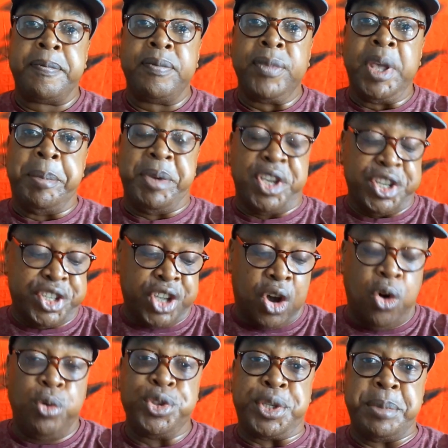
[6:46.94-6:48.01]
Because
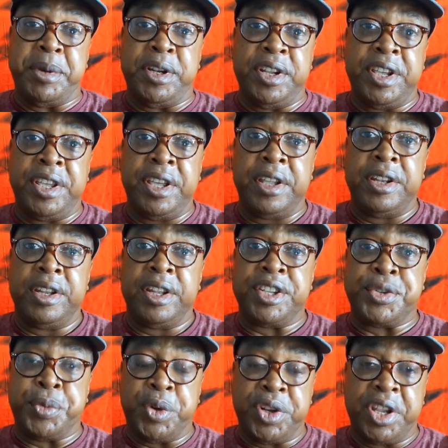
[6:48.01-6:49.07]
ultimately, that's
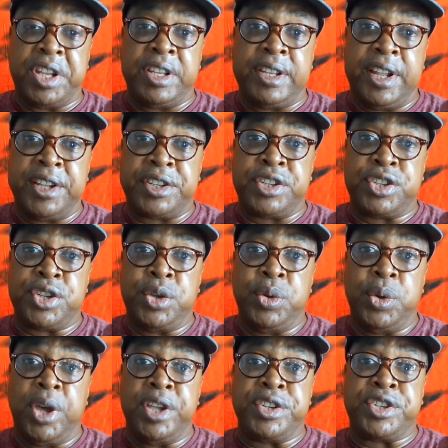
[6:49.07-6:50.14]
what they'd like to do,
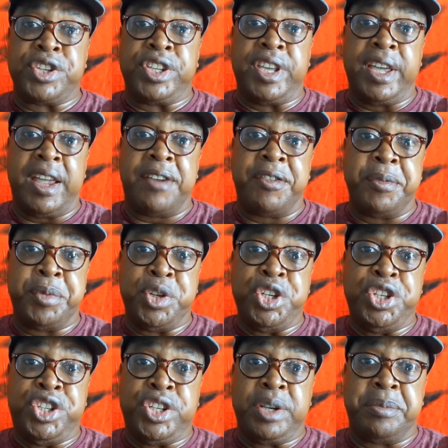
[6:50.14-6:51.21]
is to get everybody
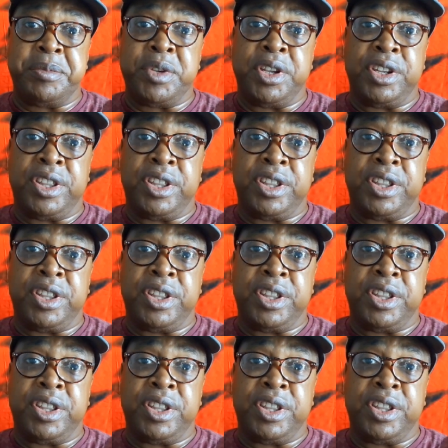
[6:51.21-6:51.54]
chipped.